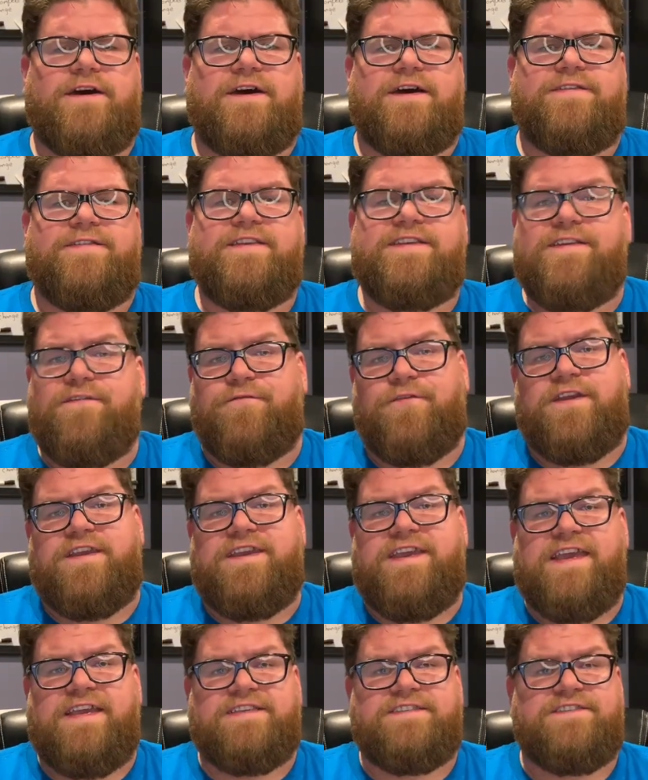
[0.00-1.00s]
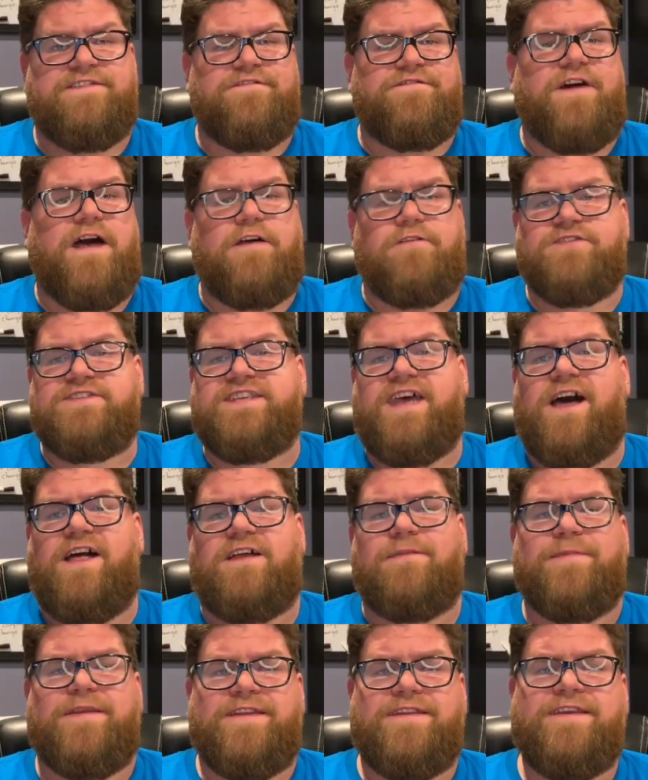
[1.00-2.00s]
the different kings that follow
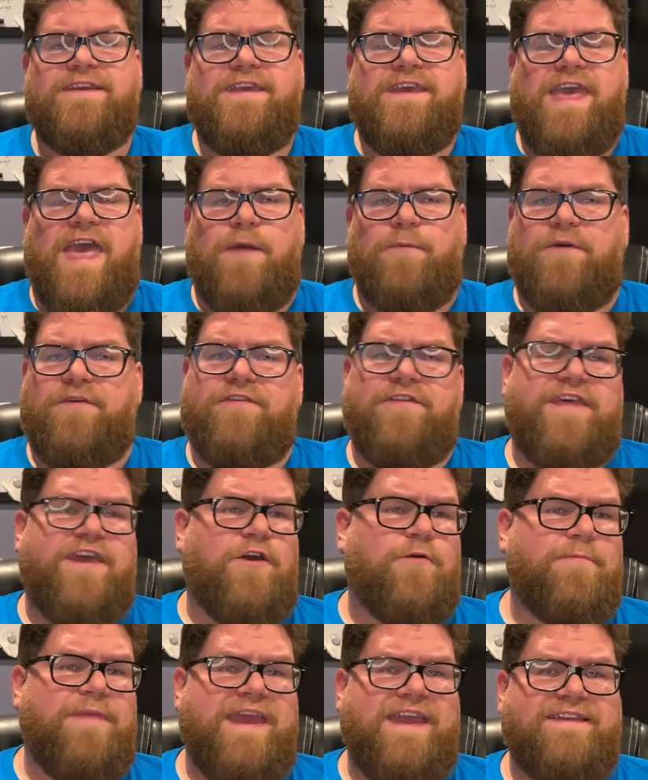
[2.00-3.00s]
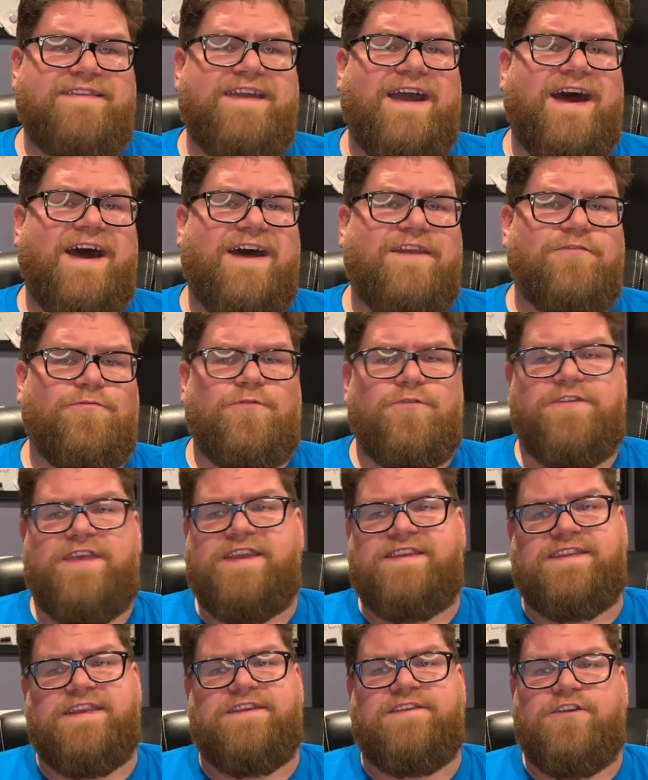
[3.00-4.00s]
Solomon and whether they obeyed God or they
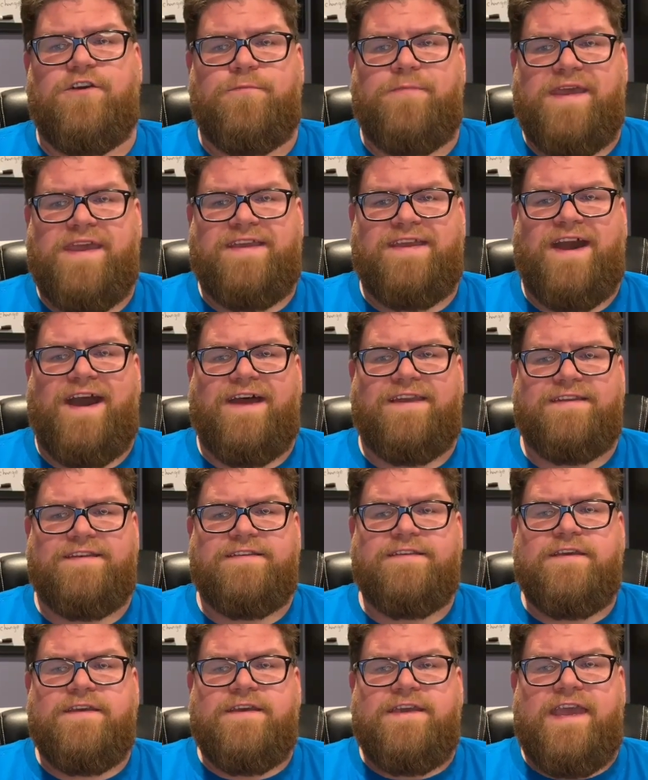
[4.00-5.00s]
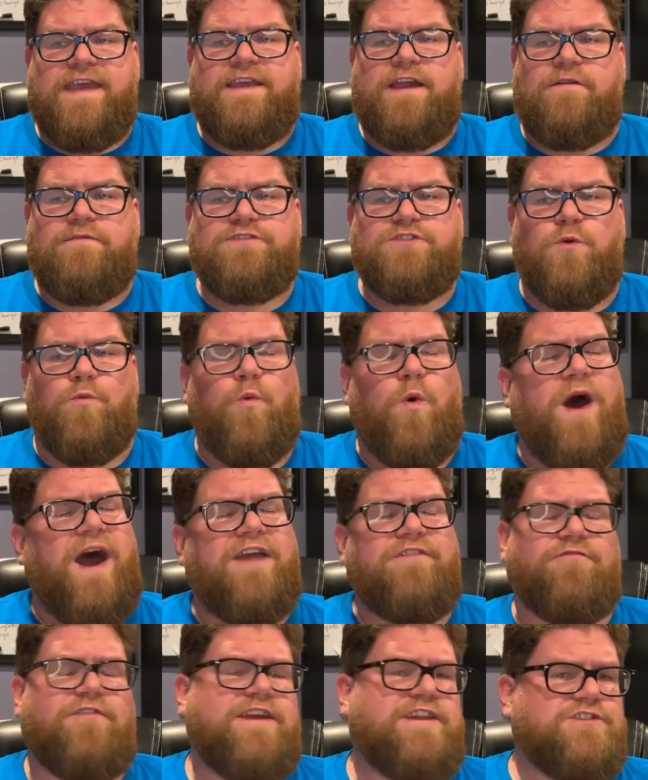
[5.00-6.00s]
didn't obey God. And it covers a
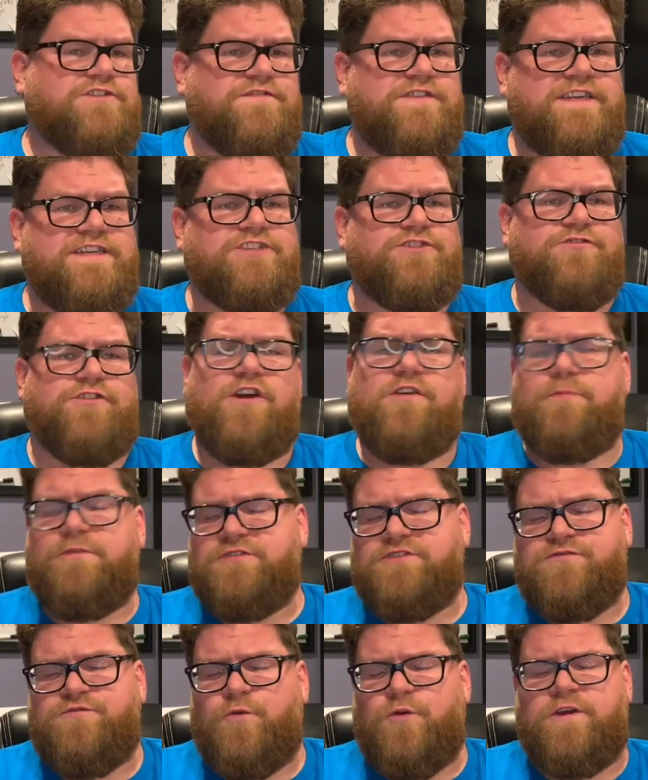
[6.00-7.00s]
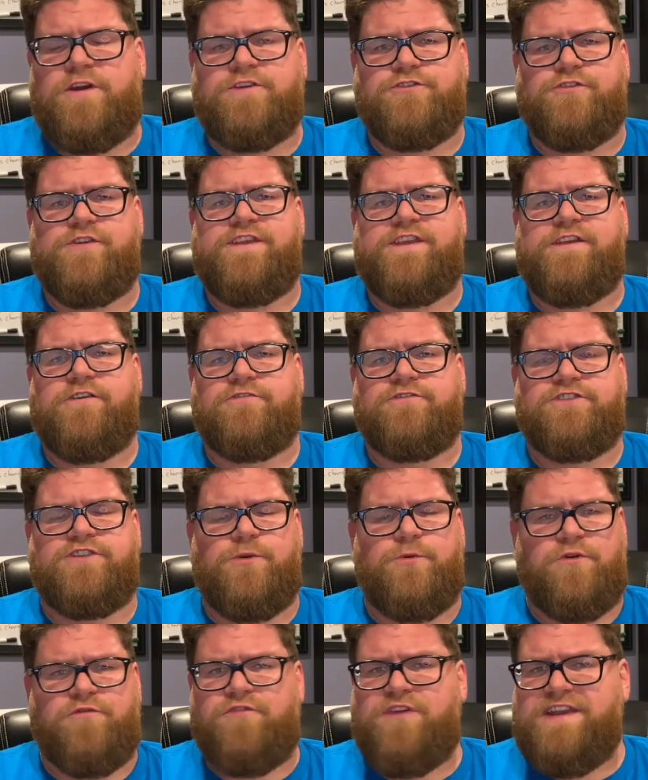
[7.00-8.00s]
wide range of history, almost 400 years. So
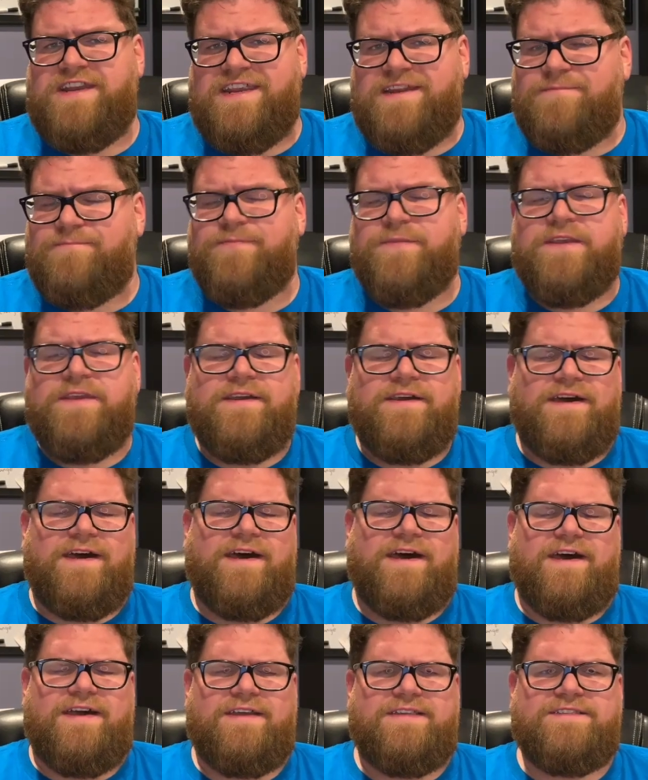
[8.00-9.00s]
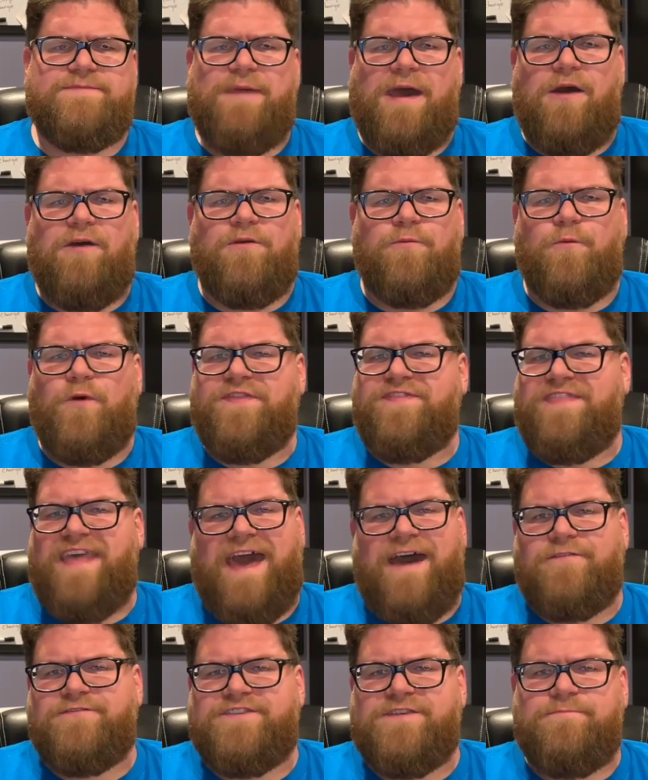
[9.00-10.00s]
we're reading, it's about
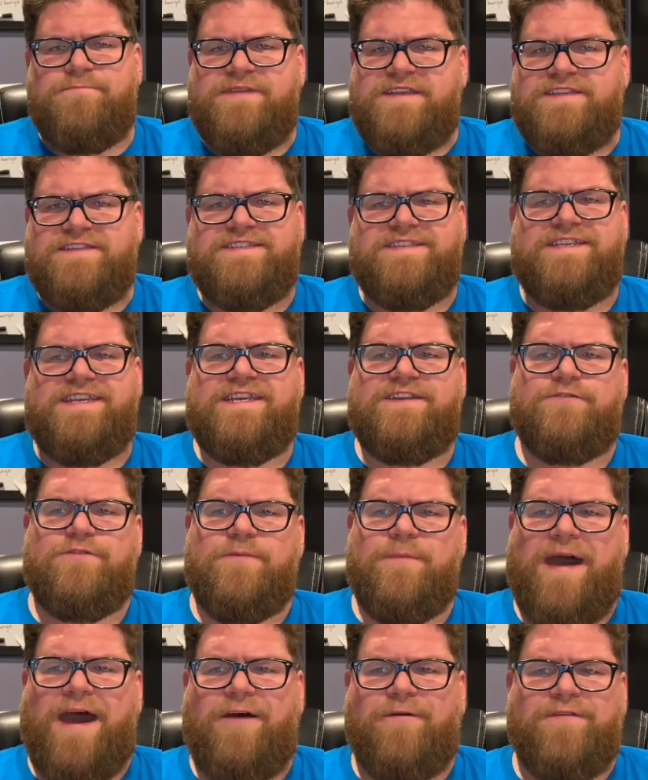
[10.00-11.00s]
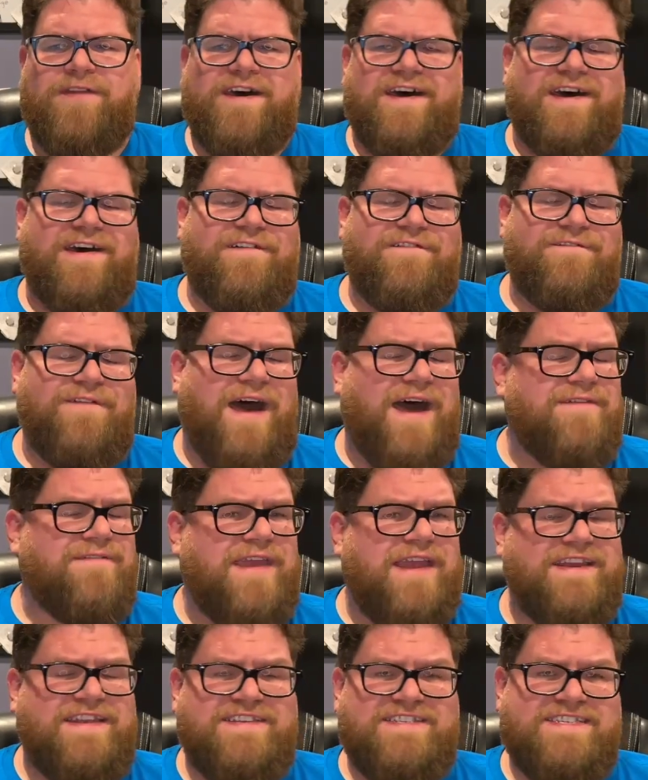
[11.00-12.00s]
1000 BC to about
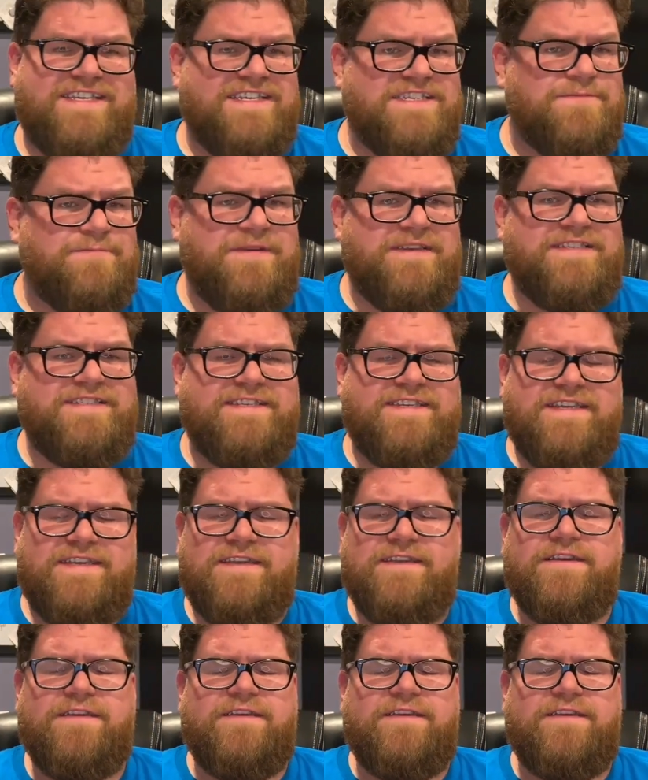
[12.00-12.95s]
586 BC,